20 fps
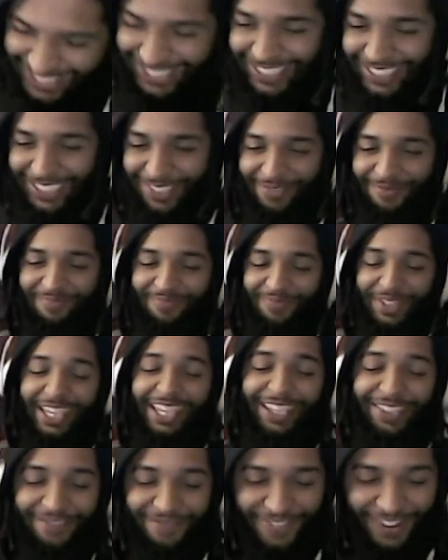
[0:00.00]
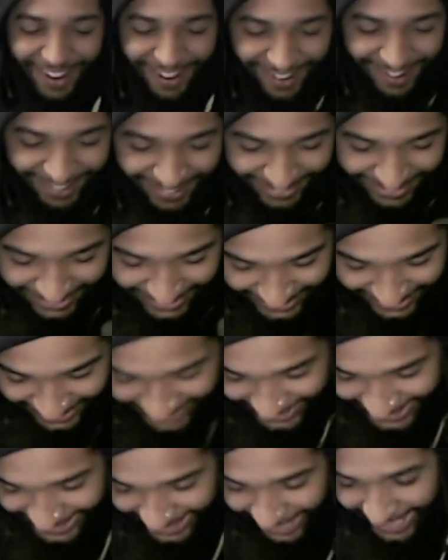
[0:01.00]
The beat, bro.
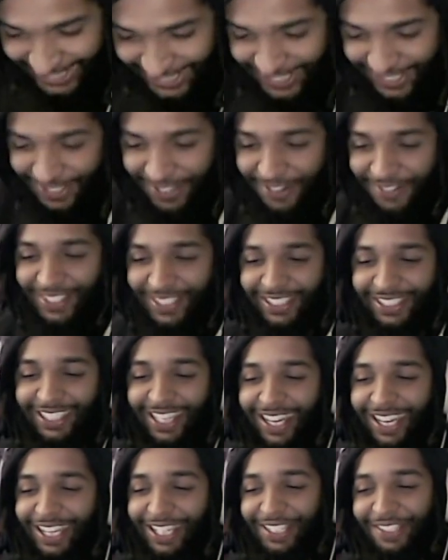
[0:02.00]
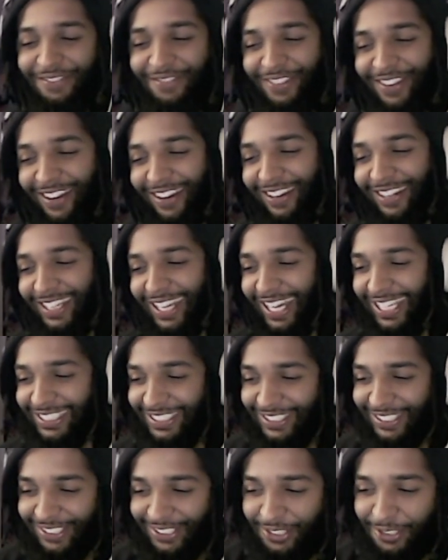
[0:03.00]
That's what we like, bro. That's
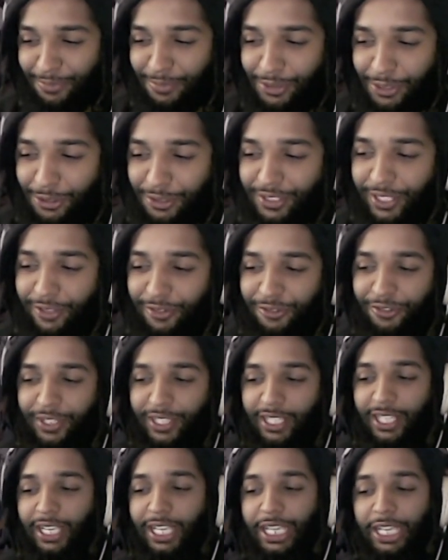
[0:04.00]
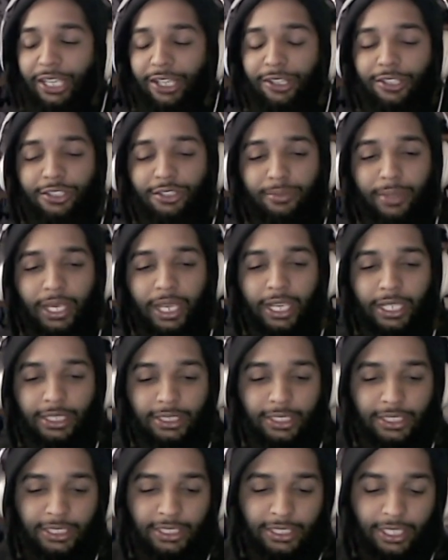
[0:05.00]
the new music for your ears, man.
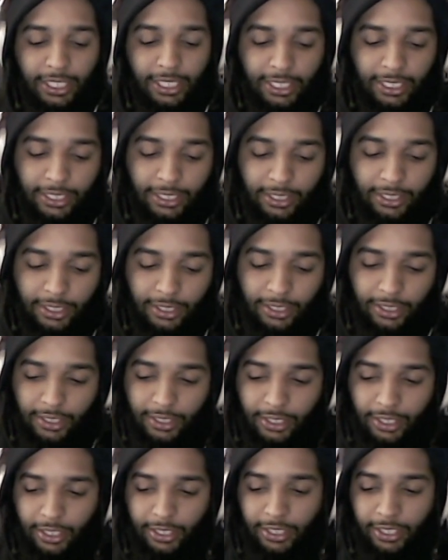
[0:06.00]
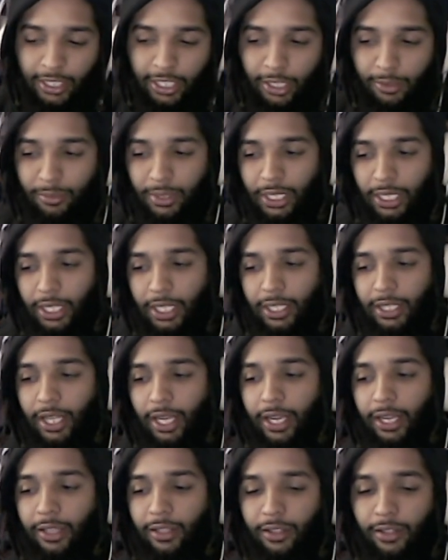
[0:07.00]
Just something to, you know what I mean?
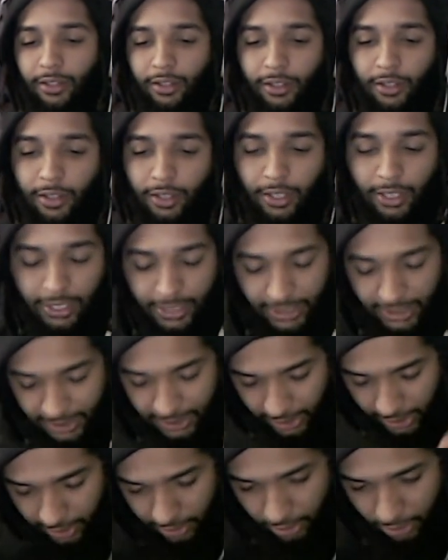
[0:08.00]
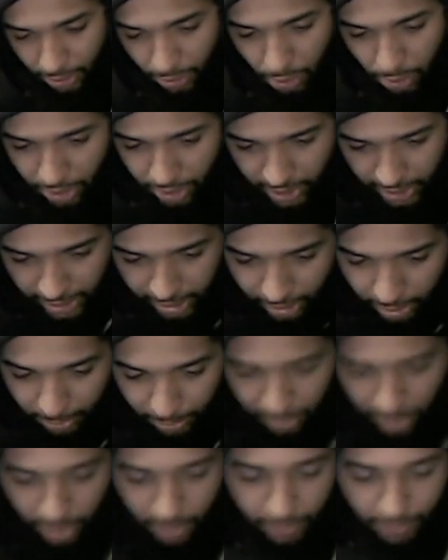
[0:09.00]
Like, something new to hear,
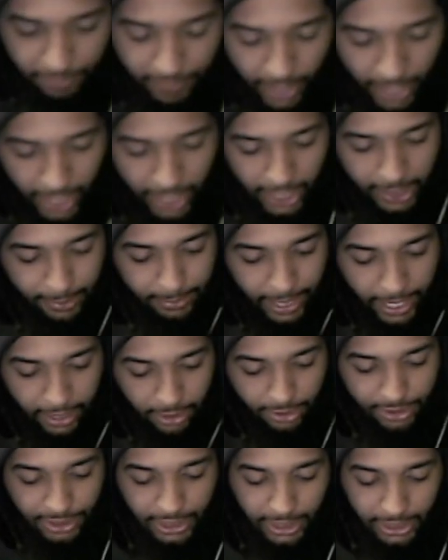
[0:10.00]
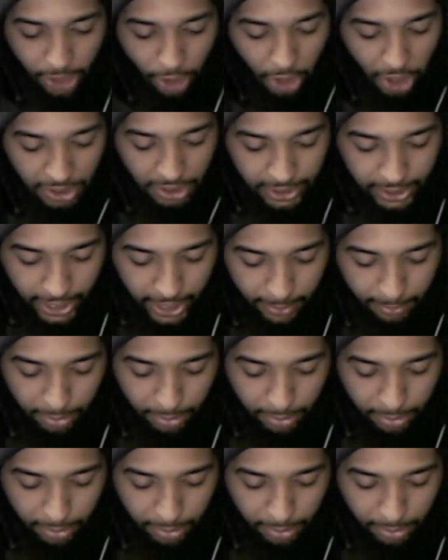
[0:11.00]
bro. Vibe, energy, all of that,